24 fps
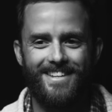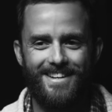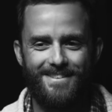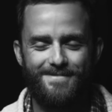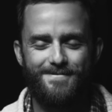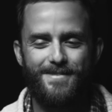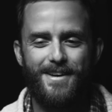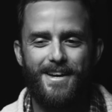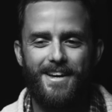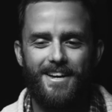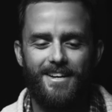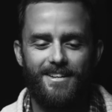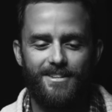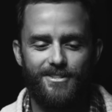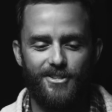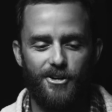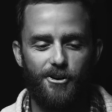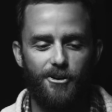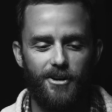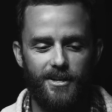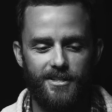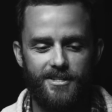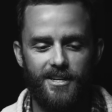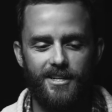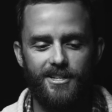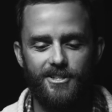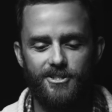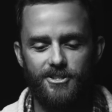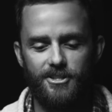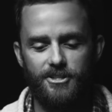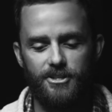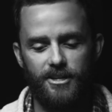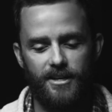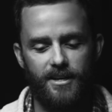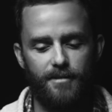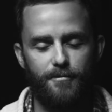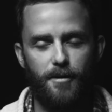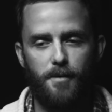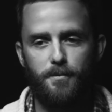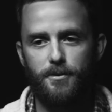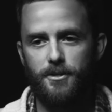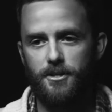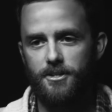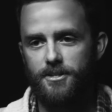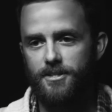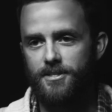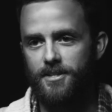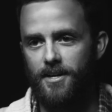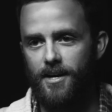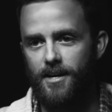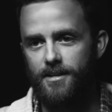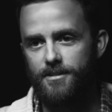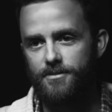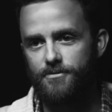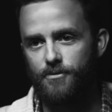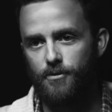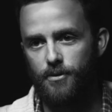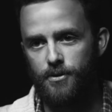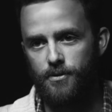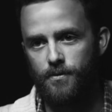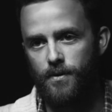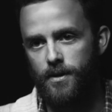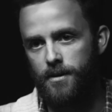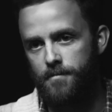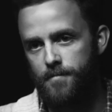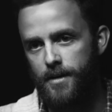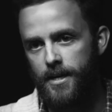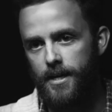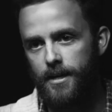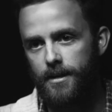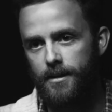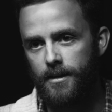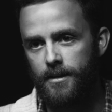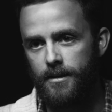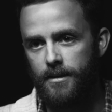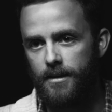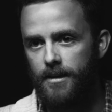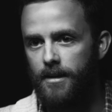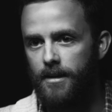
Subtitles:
Yep. So essentially you come up with your designs for what you want to make.